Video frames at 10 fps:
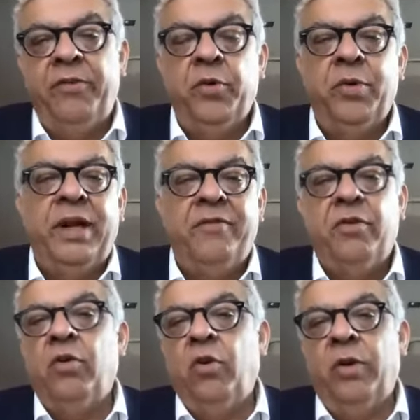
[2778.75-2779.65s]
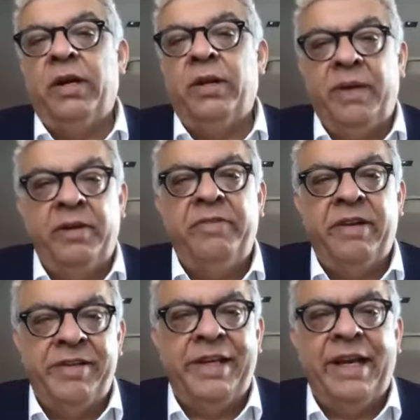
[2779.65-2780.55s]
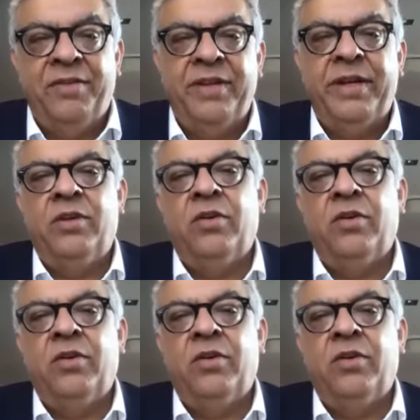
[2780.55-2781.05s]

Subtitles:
you will have to go look at a manufacturing asset